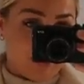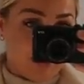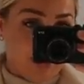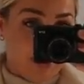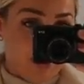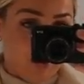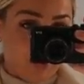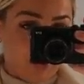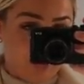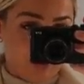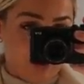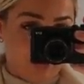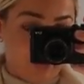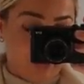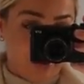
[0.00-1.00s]
to be one of
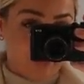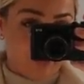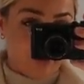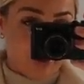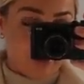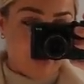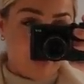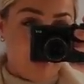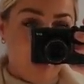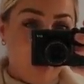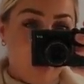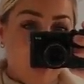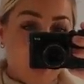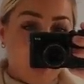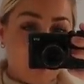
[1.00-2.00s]
my favorites.
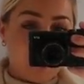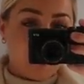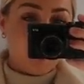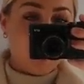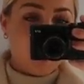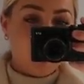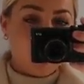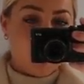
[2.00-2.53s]
I saw it on the